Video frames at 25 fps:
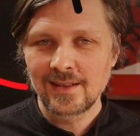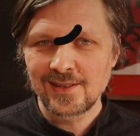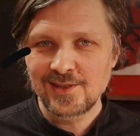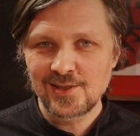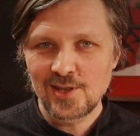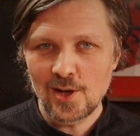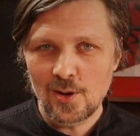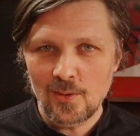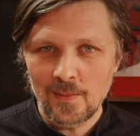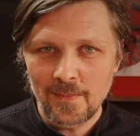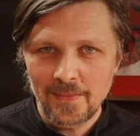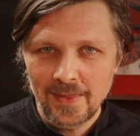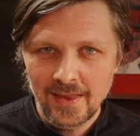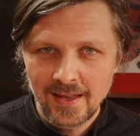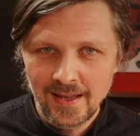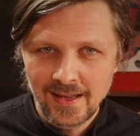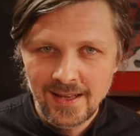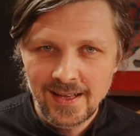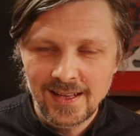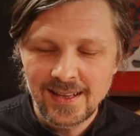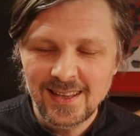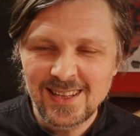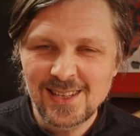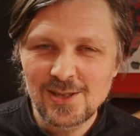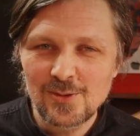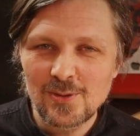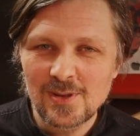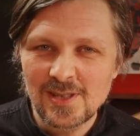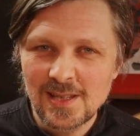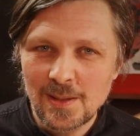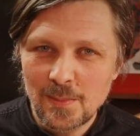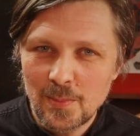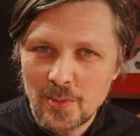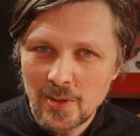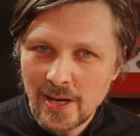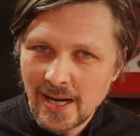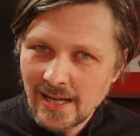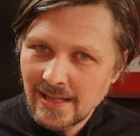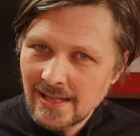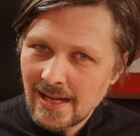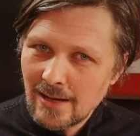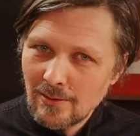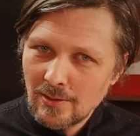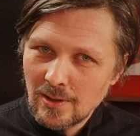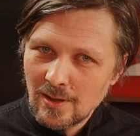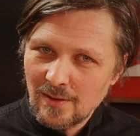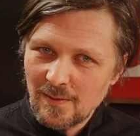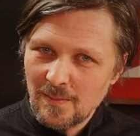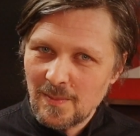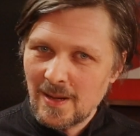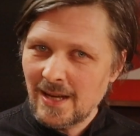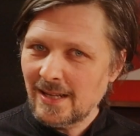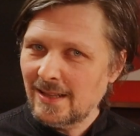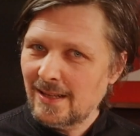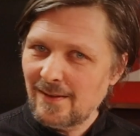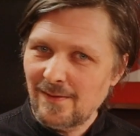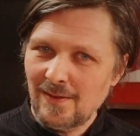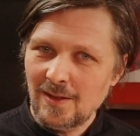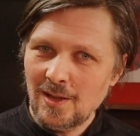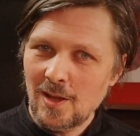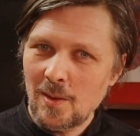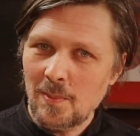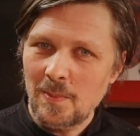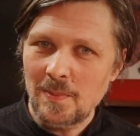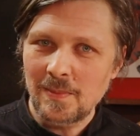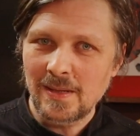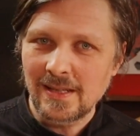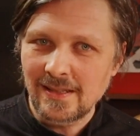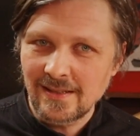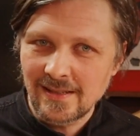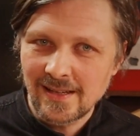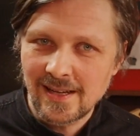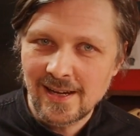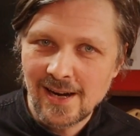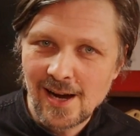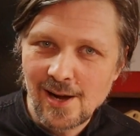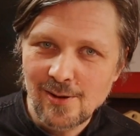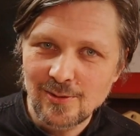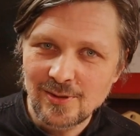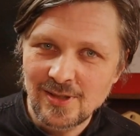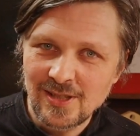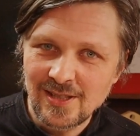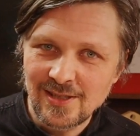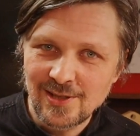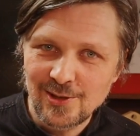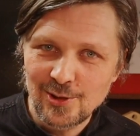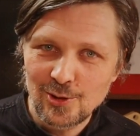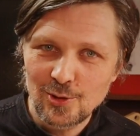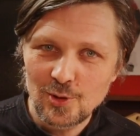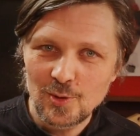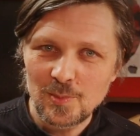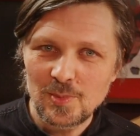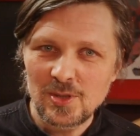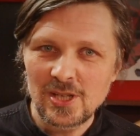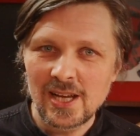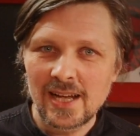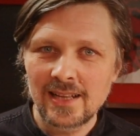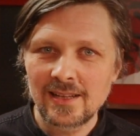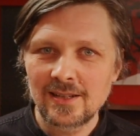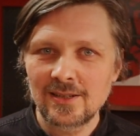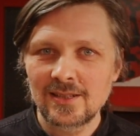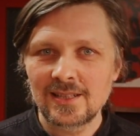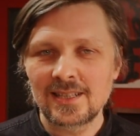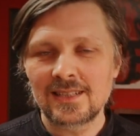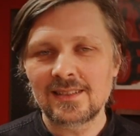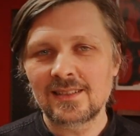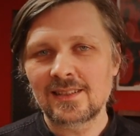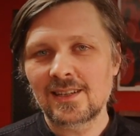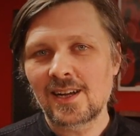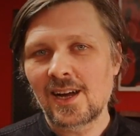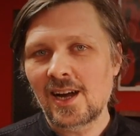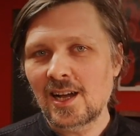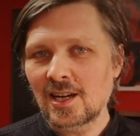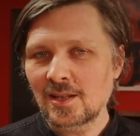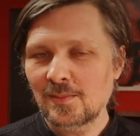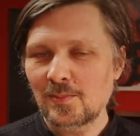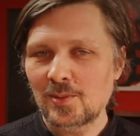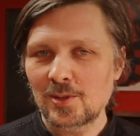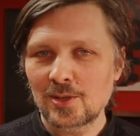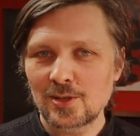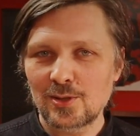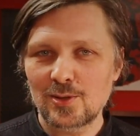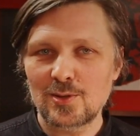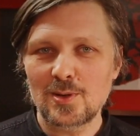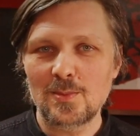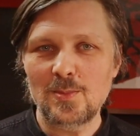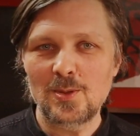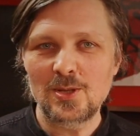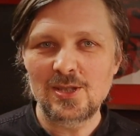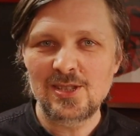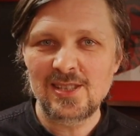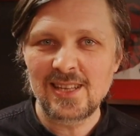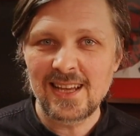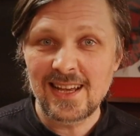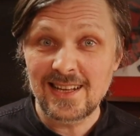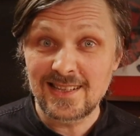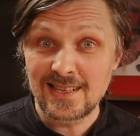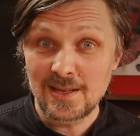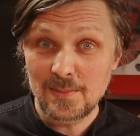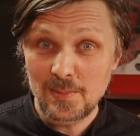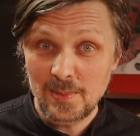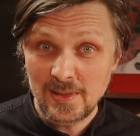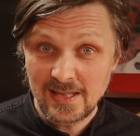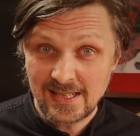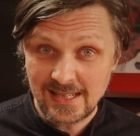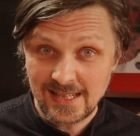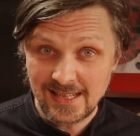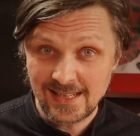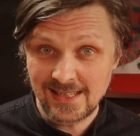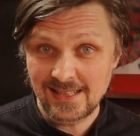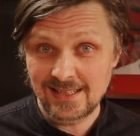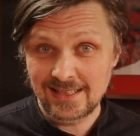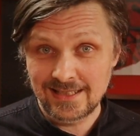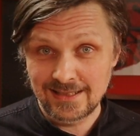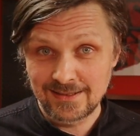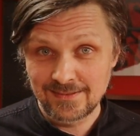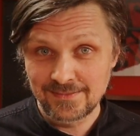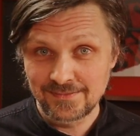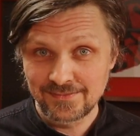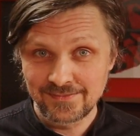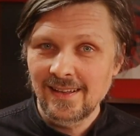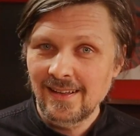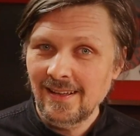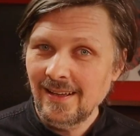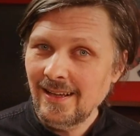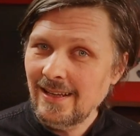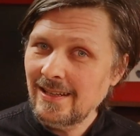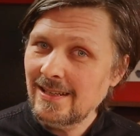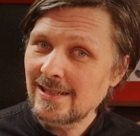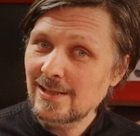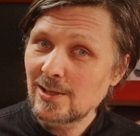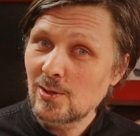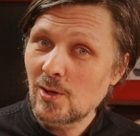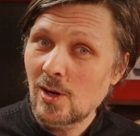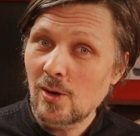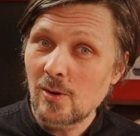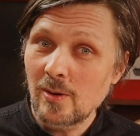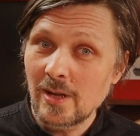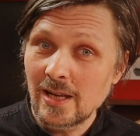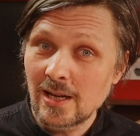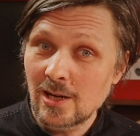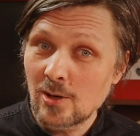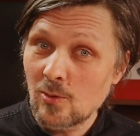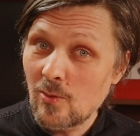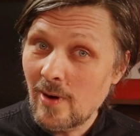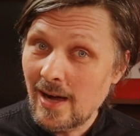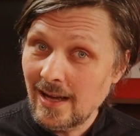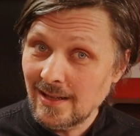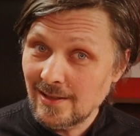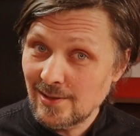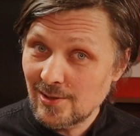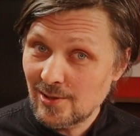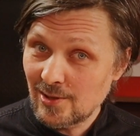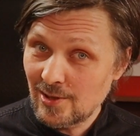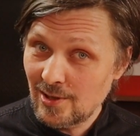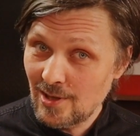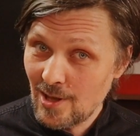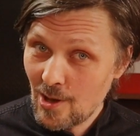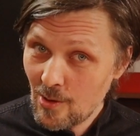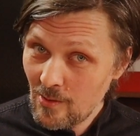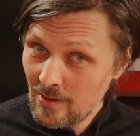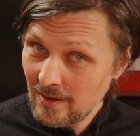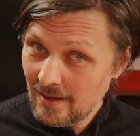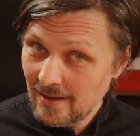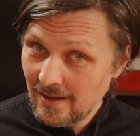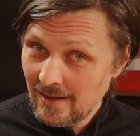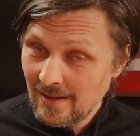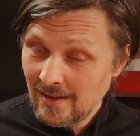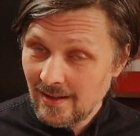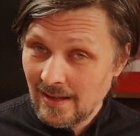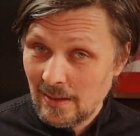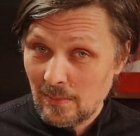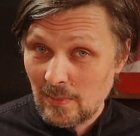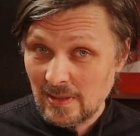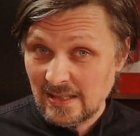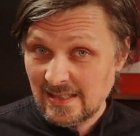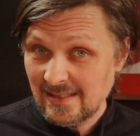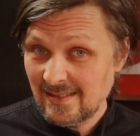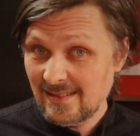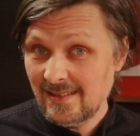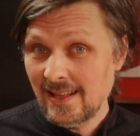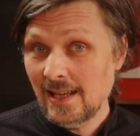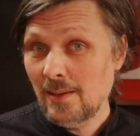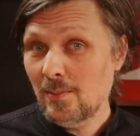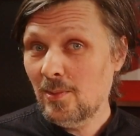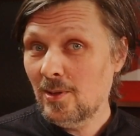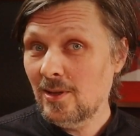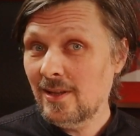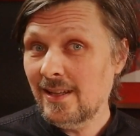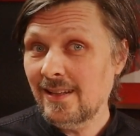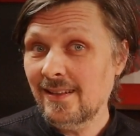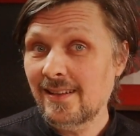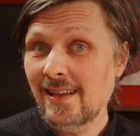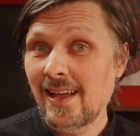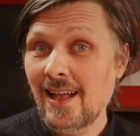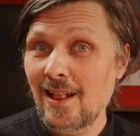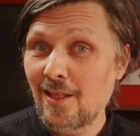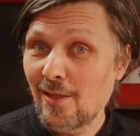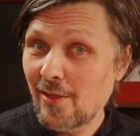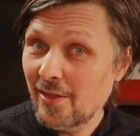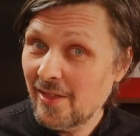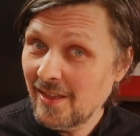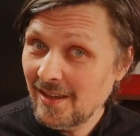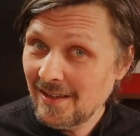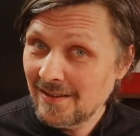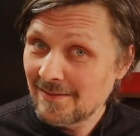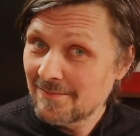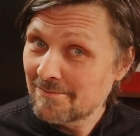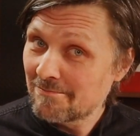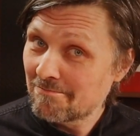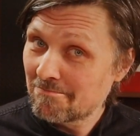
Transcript: So this was a breakdown of my development around this YouTube channel and Cardboard Robots as a business. It is going quite slow, but stable and healthy.